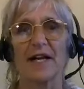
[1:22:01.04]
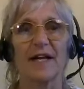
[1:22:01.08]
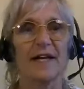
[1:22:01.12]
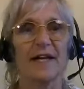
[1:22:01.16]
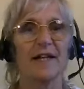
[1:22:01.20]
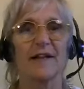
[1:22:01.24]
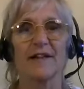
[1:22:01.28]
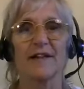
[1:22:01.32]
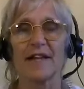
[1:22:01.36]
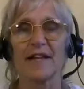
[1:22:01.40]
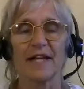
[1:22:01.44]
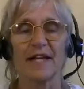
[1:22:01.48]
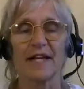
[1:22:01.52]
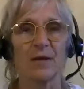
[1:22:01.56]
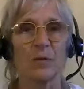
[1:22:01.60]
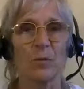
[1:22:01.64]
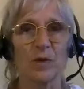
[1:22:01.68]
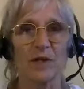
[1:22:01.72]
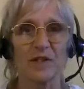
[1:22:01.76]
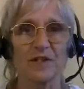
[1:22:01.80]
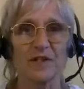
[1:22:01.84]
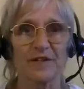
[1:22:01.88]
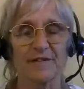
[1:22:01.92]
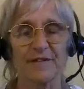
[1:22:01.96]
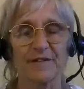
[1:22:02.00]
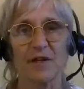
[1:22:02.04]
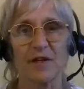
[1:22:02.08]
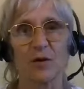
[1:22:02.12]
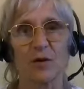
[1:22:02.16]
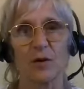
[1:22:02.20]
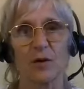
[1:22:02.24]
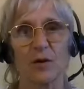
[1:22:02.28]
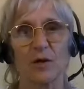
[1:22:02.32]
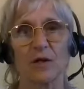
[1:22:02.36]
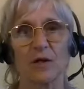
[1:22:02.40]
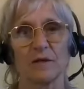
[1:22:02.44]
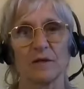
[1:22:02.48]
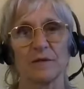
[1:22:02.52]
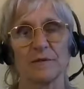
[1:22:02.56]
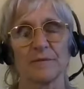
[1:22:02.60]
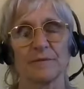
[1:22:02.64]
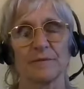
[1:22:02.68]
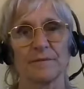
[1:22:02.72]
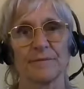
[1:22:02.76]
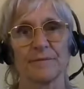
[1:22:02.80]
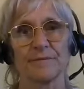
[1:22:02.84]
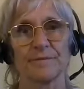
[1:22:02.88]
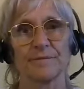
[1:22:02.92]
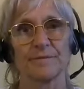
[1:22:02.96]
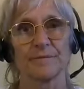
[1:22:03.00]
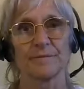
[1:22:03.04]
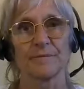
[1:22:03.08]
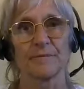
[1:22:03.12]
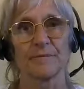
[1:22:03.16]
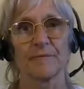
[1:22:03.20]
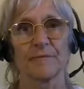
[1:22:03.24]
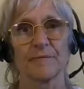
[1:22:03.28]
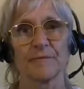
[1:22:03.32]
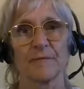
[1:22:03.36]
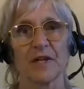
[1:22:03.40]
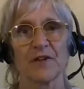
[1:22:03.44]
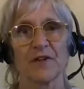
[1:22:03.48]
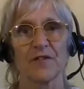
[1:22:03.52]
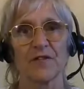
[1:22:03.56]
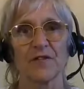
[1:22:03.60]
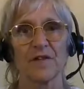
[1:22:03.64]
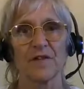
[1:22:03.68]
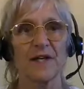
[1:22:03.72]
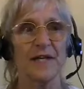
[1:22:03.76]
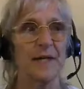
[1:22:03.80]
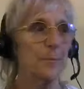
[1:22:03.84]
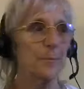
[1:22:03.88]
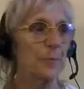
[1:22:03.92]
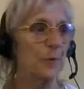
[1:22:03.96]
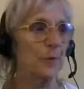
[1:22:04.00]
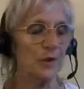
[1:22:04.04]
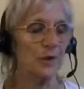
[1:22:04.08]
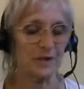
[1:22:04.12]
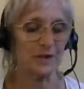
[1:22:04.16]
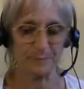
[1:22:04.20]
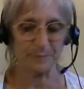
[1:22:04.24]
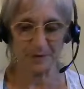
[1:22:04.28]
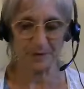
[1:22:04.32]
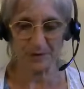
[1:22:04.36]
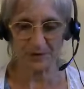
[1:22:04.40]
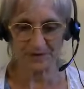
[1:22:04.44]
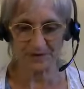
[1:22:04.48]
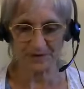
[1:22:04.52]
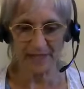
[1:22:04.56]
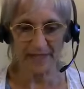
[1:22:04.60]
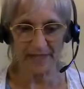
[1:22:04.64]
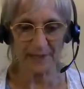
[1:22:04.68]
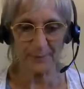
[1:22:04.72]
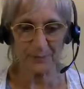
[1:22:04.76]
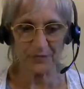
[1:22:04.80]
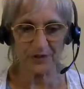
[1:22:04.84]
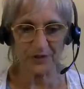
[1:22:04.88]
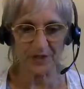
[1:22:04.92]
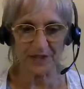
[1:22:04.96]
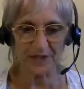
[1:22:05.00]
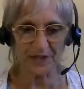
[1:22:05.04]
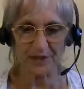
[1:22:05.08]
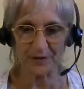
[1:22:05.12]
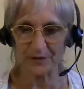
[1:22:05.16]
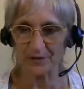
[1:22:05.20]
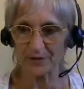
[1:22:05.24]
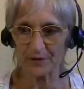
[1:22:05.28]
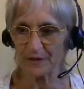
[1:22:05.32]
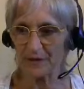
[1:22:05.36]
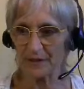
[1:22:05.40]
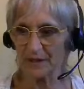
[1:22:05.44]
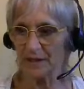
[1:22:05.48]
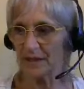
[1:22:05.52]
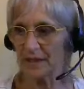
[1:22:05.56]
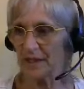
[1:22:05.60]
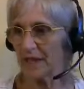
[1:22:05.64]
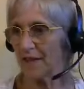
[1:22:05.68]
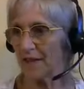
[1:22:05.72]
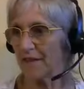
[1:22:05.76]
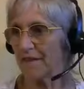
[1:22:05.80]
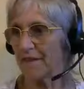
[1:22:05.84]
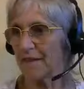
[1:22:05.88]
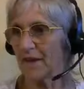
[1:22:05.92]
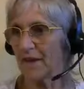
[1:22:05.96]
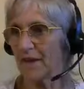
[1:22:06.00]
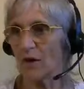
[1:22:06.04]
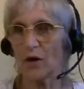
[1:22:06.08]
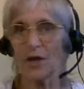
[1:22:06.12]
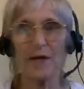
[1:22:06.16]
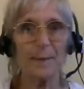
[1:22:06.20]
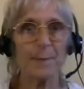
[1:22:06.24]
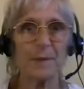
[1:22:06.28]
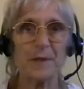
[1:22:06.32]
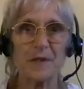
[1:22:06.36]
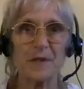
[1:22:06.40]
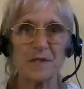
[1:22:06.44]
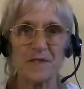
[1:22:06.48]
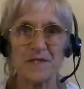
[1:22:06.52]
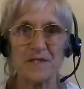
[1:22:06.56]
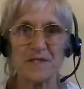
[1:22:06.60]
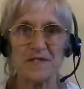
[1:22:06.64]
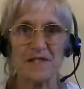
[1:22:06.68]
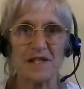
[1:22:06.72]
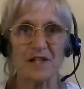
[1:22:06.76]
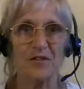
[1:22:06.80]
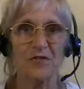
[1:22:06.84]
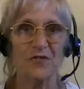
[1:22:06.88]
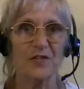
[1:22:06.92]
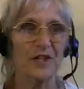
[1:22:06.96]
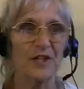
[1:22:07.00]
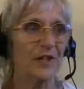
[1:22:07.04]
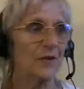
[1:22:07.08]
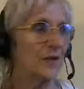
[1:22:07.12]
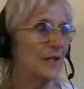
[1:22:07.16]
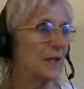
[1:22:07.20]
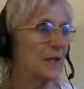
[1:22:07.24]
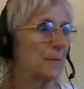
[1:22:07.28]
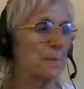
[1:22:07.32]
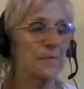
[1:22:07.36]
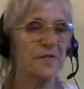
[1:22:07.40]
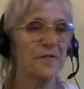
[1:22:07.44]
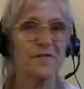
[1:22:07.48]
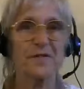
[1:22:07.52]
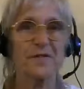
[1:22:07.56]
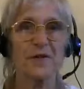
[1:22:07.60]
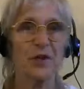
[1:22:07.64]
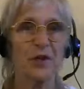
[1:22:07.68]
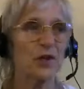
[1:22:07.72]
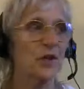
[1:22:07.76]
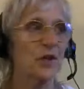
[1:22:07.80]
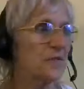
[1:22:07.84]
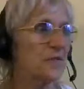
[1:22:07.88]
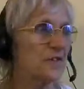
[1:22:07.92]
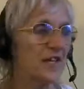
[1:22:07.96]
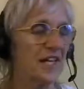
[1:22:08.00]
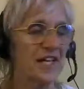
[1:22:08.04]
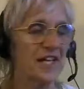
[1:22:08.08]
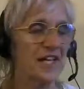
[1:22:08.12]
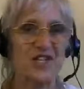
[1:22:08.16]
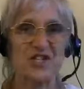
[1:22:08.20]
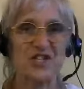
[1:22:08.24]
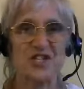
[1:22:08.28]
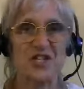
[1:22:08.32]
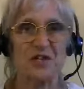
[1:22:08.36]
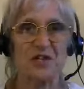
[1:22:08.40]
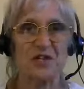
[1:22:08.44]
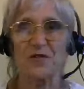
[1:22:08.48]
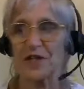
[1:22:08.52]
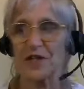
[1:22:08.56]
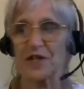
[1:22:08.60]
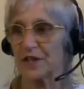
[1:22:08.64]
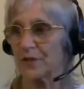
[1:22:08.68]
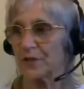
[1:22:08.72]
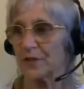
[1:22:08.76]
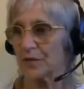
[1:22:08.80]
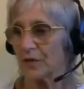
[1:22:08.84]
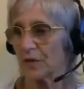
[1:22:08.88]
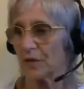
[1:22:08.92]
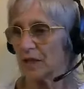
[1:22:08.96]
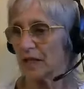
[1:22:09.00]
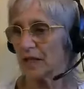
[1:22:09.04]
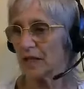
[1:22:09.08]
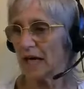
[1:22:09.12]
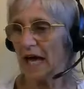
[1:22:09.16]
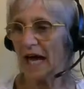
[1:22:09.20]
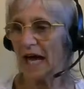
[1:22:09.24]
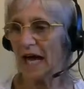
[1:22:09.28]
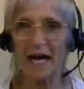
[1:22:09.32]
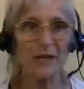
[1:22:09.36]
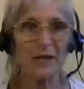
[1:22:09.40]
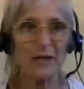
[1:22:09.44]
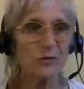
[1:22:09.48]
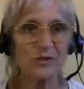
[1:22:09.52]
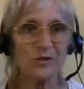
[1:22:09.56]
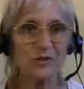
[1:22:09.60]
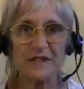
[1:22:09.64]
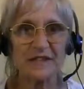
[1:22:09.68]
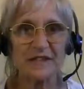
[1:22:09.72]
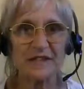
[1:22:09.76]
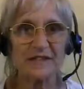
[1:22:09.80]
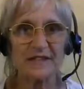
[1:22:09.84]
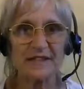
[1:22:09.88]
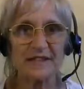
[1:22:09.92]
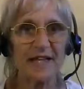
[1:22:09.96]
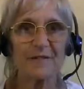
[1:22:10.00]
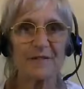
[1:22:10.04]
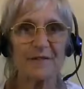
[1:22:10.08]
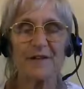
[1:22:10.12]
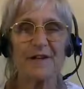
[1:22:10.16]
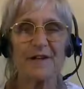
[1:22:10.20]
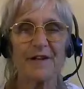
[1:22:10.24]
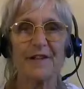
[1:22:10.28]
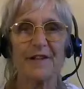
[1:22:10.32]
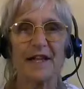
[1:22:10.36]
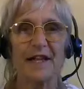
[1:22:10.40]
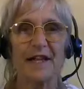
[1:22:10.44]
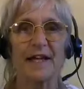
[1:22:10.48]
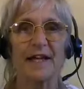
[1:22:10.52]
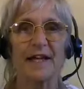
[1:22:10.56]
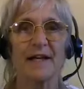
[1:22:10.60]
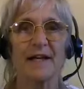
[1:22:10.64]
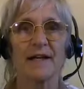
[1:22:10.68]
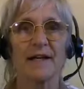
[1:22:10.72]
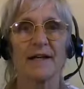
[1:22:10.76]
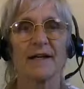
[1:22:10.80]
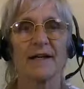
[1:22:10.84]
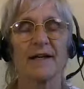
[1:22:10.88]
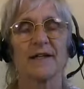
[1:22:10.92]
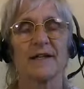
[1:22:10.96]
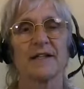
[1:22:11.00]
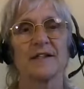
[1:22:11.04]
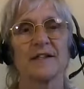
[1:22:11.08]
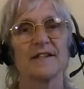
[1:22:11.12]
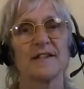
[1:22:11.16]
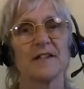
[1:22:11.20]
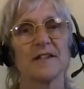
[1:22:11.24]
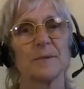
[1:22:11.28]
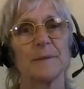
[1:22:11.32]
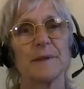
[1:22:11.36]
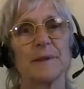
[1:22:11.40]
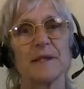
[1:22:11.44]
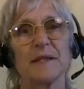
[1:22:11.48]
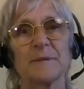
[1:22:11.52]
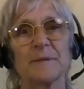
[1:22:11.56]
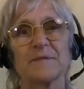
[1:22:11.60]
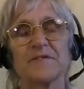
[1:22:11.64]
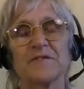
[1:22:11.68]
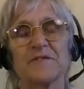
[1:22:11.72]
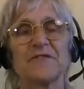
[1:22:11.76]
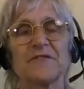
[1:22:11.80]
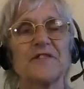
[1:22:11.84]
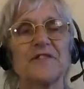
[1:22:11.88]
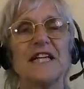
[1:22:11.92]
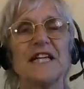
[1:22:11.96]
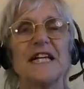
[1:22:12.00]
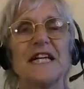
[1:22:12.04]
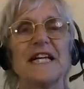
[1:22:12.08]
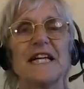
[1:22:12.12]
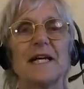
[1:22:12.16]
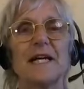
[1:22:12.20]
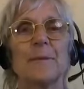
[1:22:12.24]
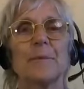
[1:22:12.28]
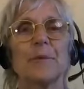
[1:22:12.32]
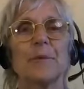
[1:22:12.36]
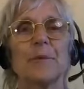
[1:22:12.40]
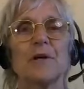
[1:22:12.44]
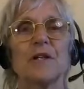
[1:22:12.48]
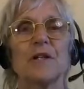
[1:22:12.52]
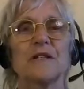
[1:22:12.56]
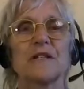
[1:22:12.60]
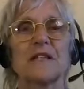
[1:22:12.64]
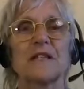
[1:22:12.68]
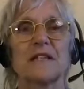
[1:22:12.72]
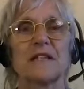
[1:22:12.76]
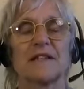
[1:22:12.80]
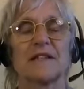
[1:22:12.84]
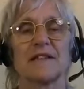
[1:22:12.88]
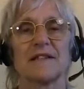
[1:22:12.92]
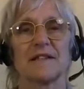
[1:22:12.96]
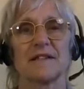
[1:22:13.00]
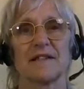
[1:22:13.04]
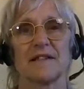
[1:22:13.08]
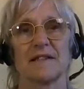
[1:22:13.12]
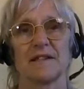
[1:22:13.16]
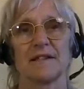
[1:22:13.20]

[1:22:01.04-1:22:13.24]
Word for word: anything what's going on it's very important because I'm real and other persons are real and circumstances are real, houses, everything. So it becomes really important.